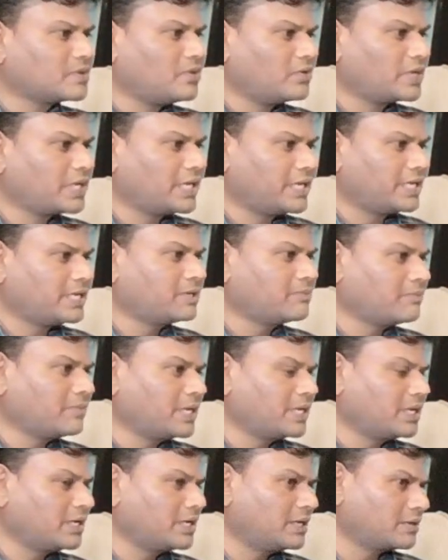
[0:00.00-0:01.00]
Okay, it
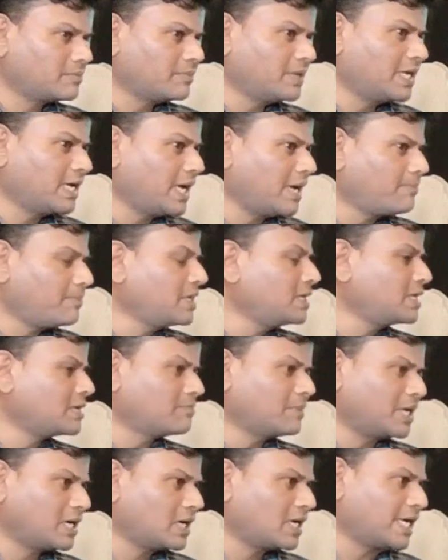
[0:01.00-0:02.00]
may happen,
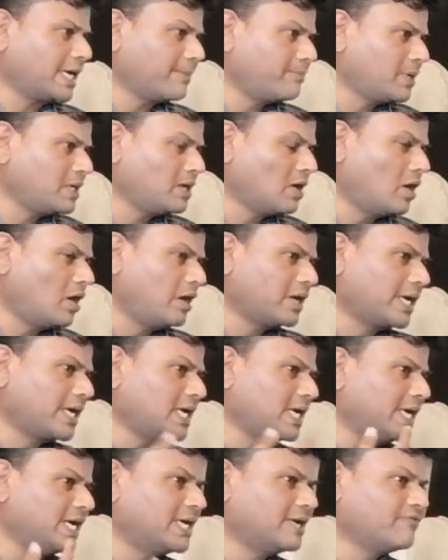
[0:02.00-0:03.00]
it may not happen, or
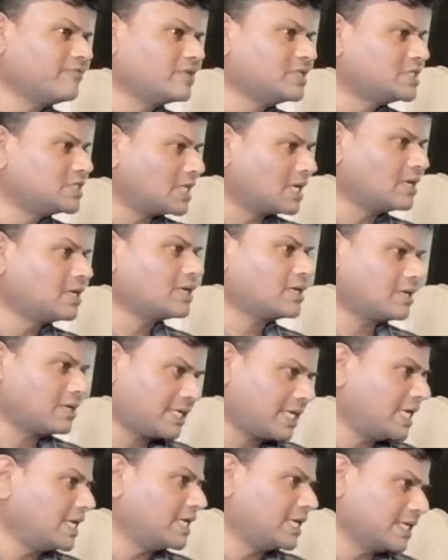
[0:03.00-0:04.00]
I'll end up with junk
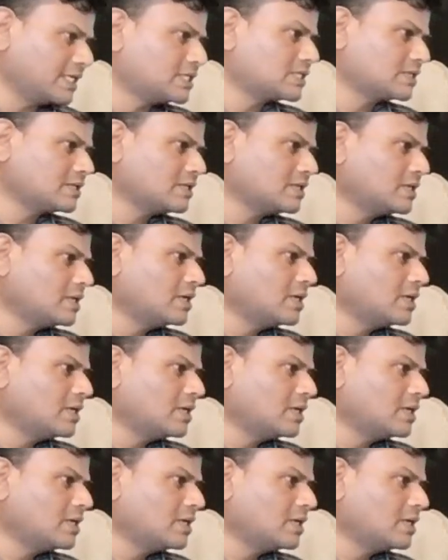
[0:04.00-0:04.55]
candidates.